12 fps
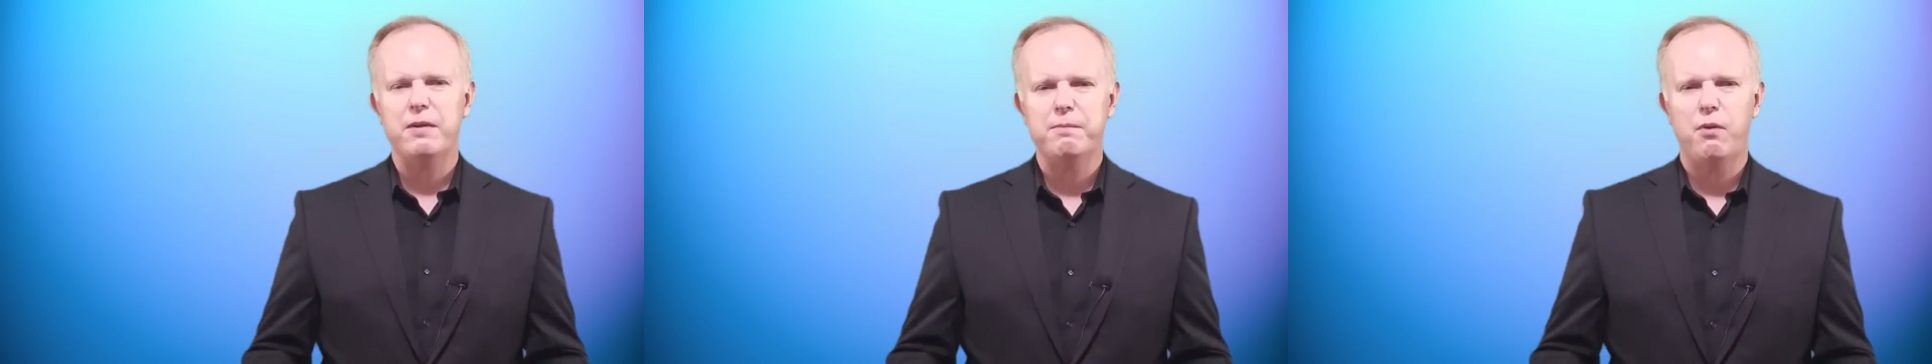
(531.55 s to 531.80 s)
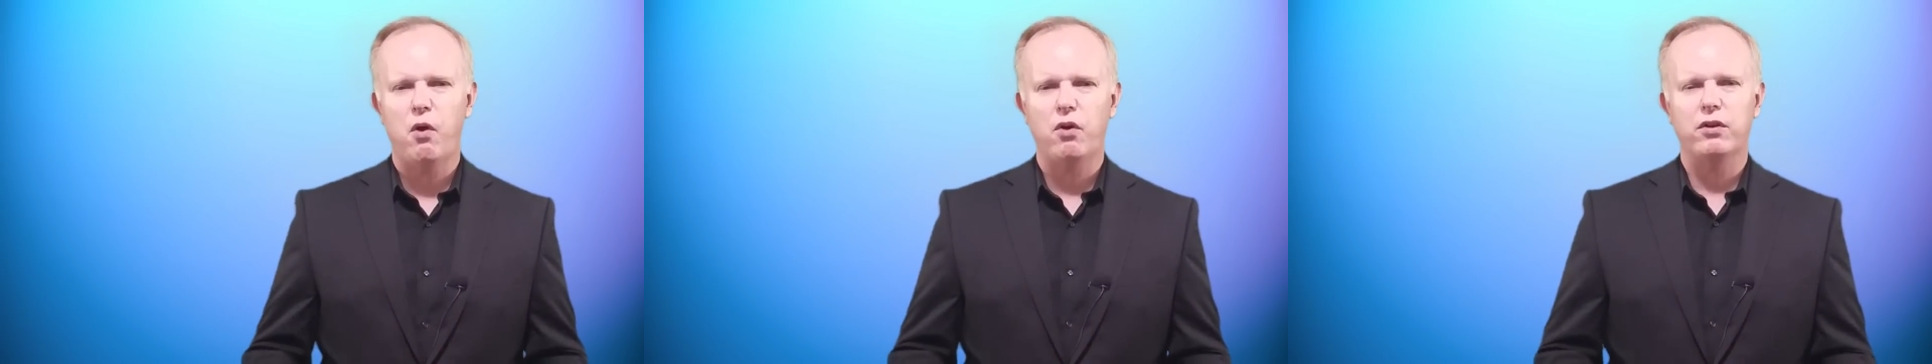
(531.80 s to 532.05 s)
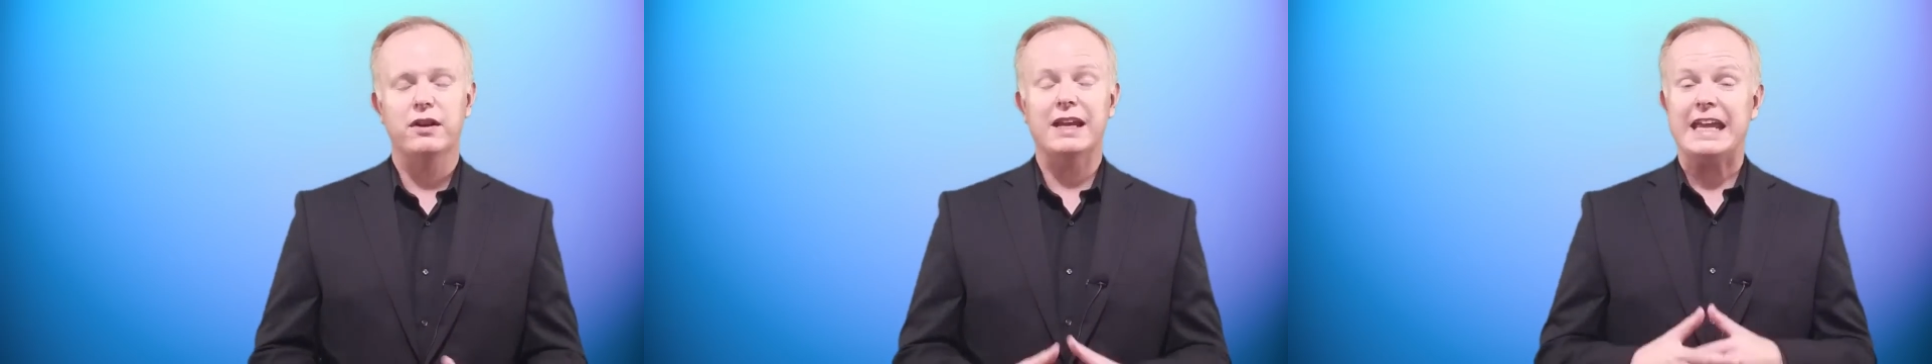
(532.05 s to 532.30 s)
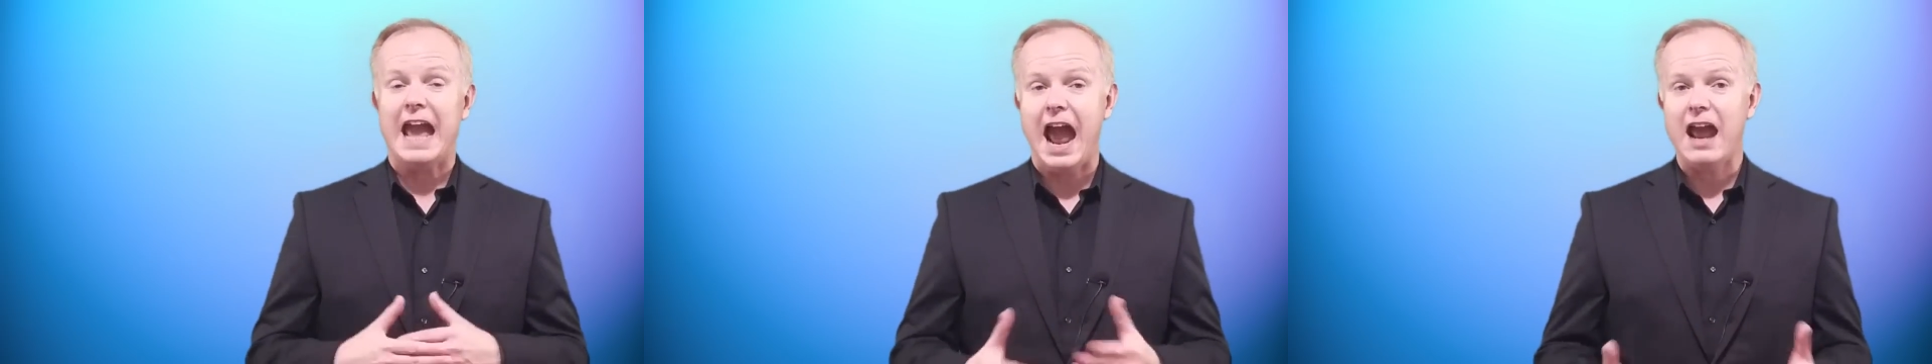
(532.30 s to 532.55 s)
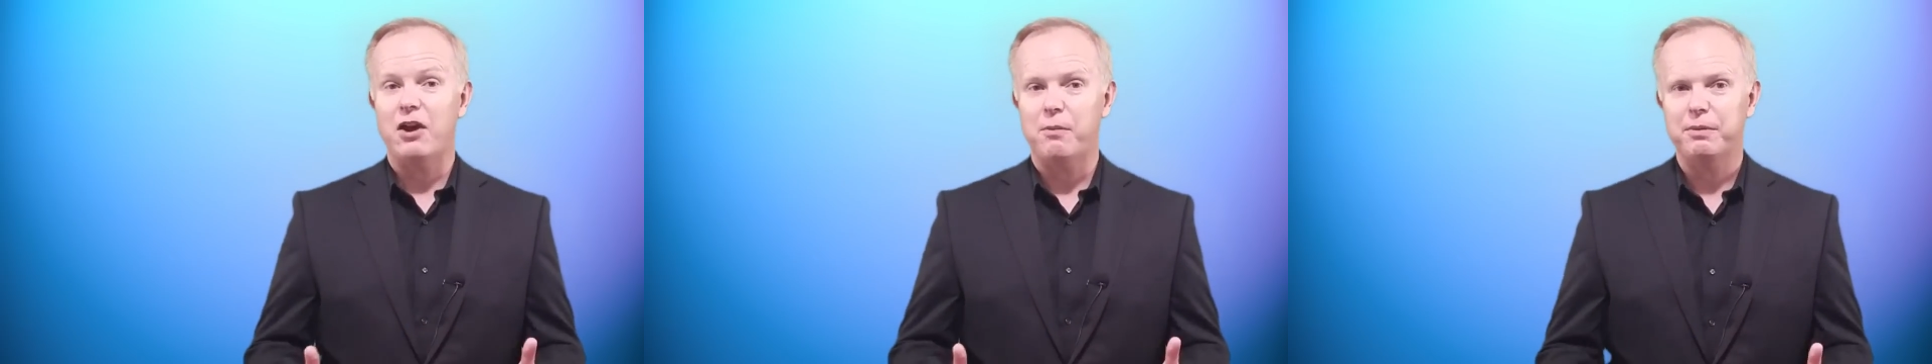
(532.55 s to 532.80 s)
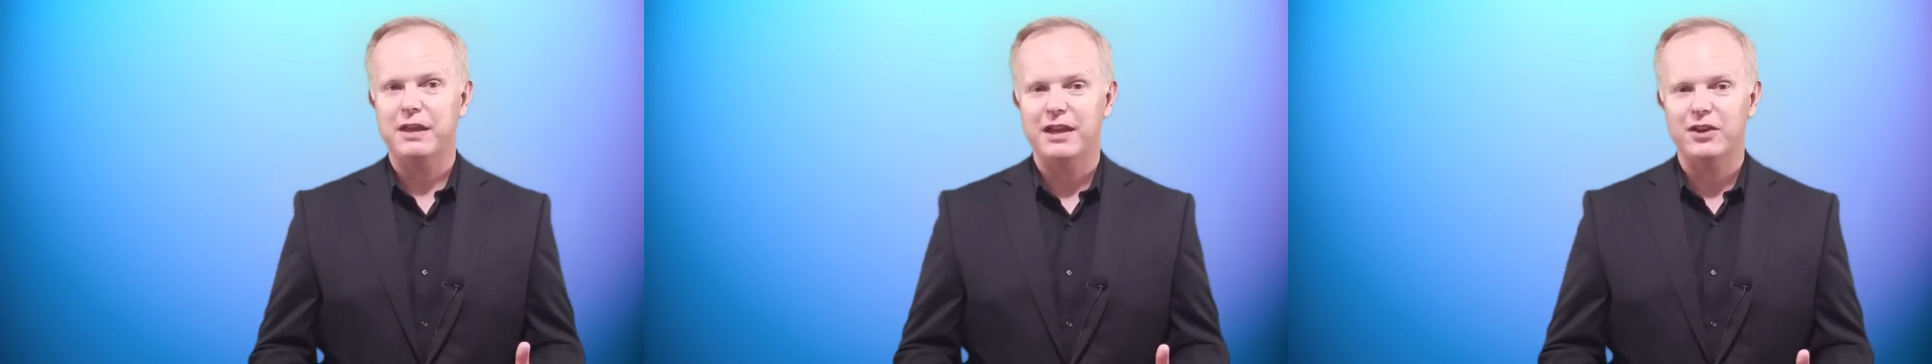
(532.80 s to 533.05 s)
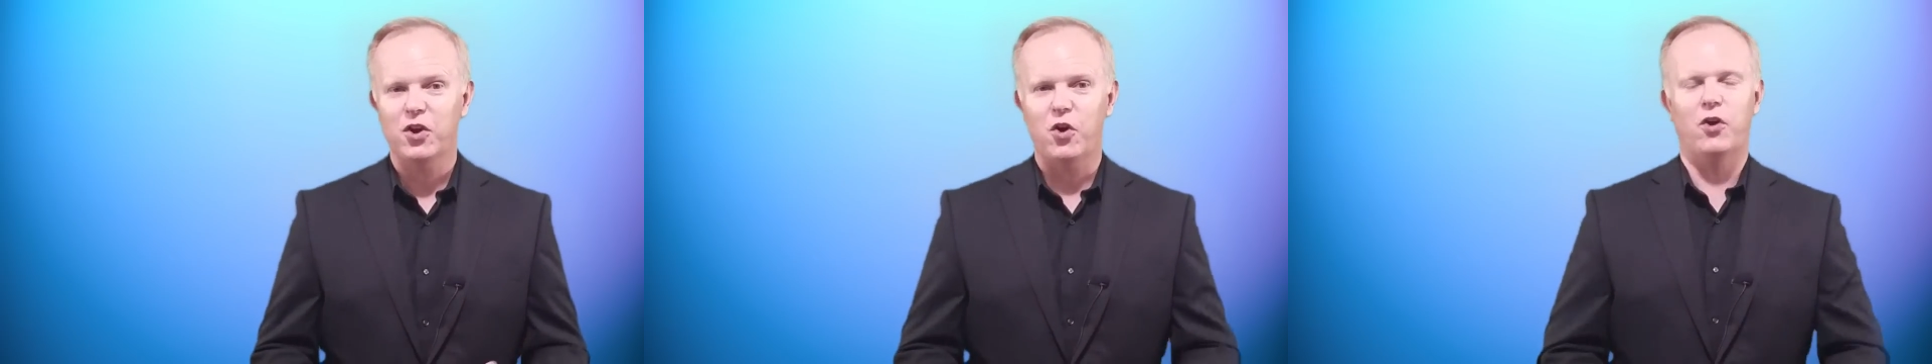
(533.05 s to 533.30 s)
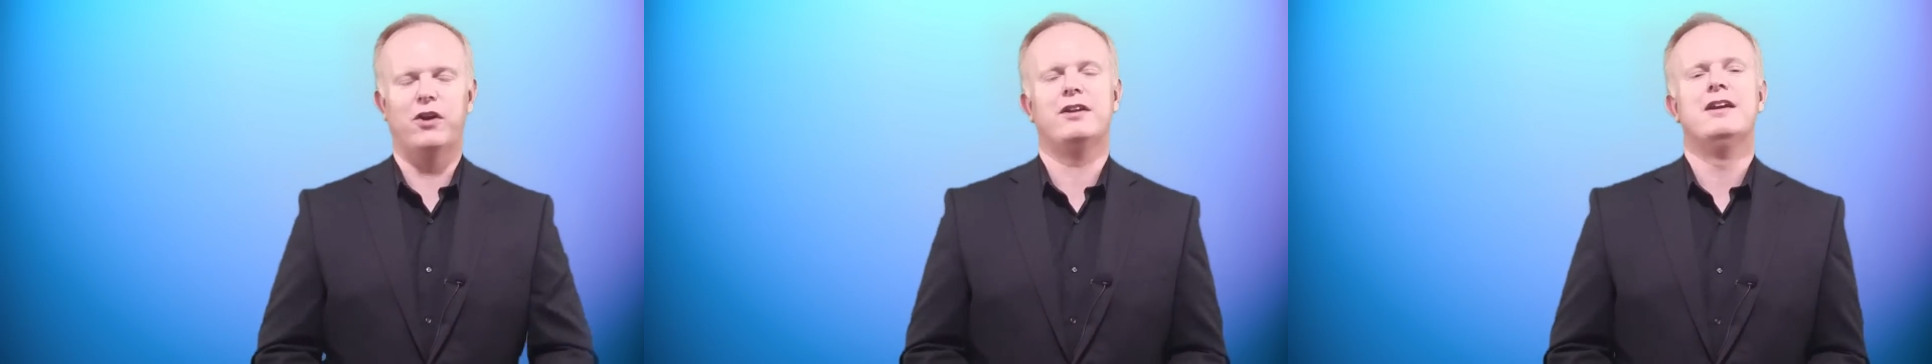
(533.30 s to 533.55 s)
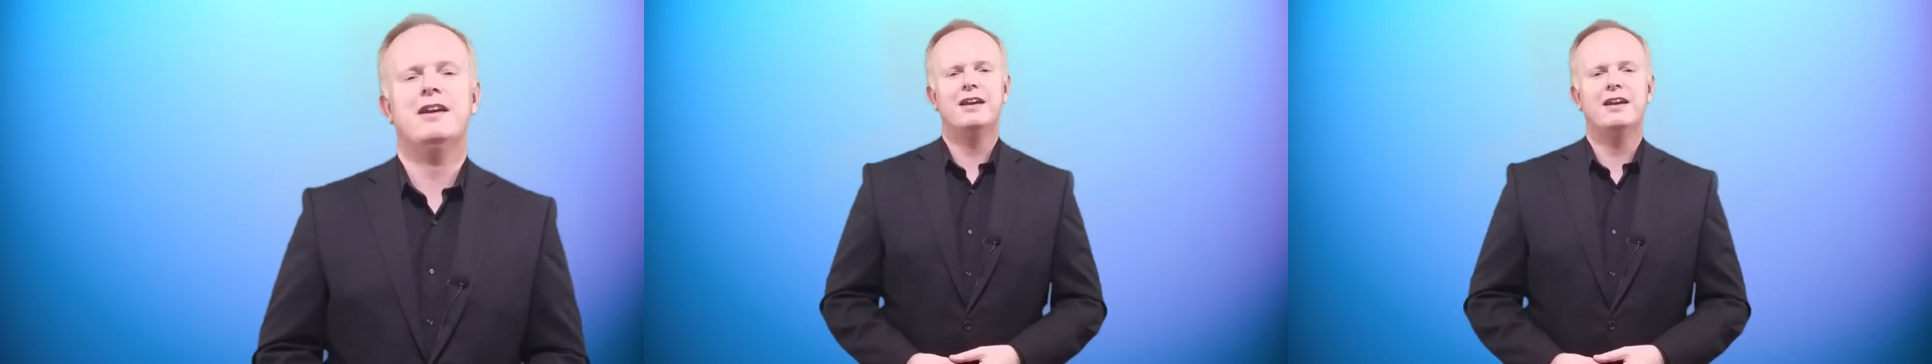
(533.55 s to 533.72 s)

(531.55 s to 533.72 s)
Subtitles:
important that cannot be ignored?